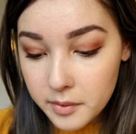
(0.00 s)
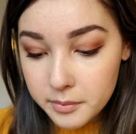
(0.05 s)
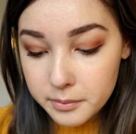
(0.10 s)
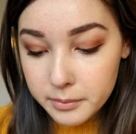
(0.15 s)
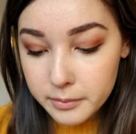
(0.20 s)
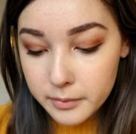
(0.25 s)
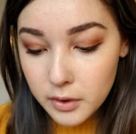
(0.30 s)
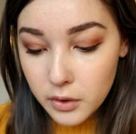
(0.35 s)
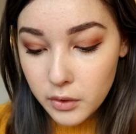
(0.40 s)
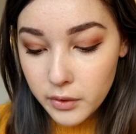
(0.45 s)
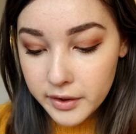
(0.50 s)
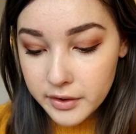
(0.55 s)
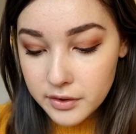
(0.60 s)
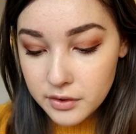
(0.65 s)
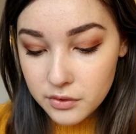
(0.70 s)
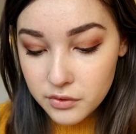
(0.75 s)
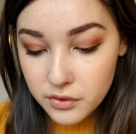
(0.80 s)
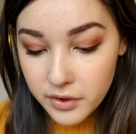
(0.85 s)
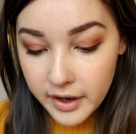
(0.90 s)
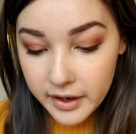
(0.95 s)
I'm going
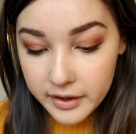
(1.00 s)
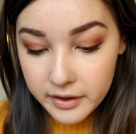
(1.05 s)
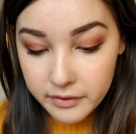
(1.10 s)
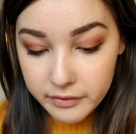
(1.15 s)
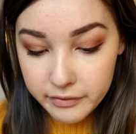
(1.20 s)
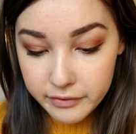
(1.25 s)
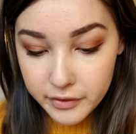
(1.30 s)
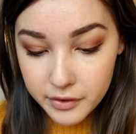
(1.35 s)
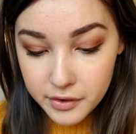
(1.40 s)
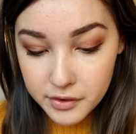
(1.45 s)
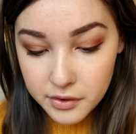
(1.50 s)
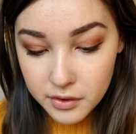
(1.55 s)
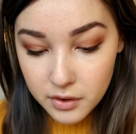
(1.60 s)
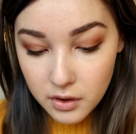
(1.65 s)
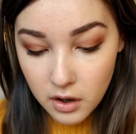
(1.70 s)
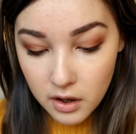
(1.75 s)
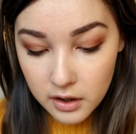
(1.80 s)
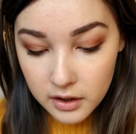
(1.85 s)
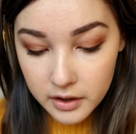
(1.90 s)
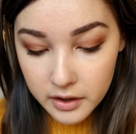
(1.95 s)
to try the first
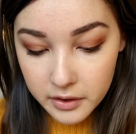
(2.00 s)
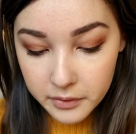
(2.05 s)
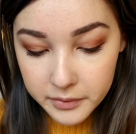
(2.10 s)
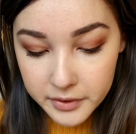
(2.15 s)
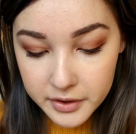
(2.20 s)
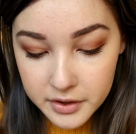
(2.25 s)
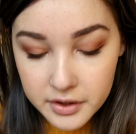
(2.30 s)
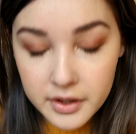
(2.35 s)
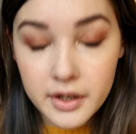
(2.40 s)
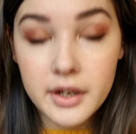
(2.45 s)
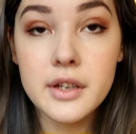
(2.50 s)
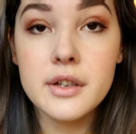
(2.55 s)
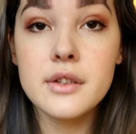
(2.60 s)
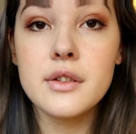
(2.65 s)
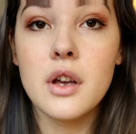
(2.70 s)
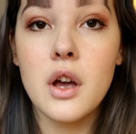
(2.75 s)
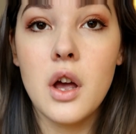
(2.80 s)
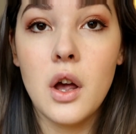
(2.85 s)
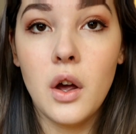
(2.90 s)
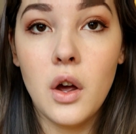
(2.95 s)
color, which
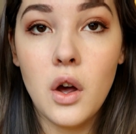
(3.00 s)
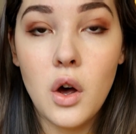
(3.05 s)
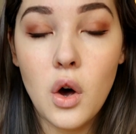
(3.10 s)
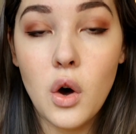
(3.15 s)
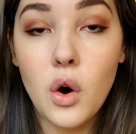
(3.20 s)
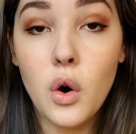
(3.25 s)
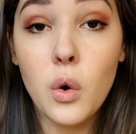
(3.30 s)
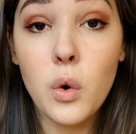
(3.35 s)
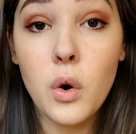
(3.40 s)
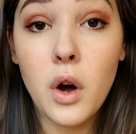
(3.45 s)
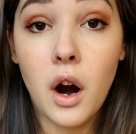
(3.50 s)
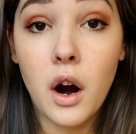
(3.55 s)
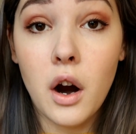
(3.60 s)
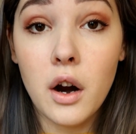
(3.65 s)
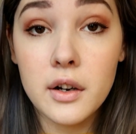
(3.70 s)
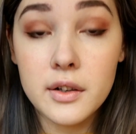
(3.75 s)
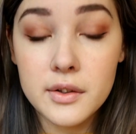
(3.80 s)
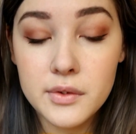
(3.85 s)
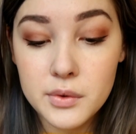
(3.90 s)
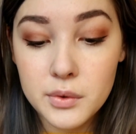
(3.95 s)
is
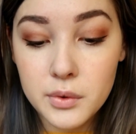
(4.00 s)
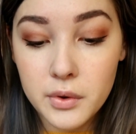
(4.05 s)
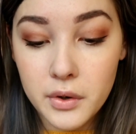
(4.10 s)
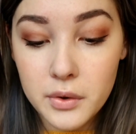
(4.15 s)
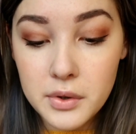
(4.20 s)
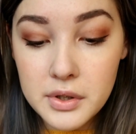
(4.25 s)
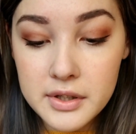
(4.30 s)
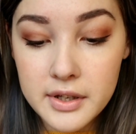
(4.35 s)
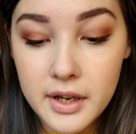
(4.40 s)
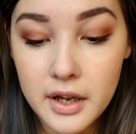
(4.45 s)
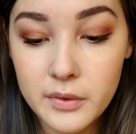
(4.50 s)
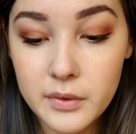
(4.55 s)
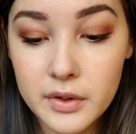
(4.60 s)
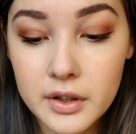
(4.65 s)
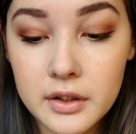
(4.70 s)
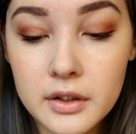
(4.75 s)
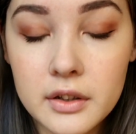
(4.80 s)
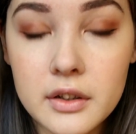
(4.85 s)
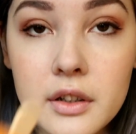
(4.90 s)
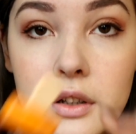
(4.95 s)

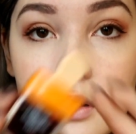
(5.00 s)
OR207.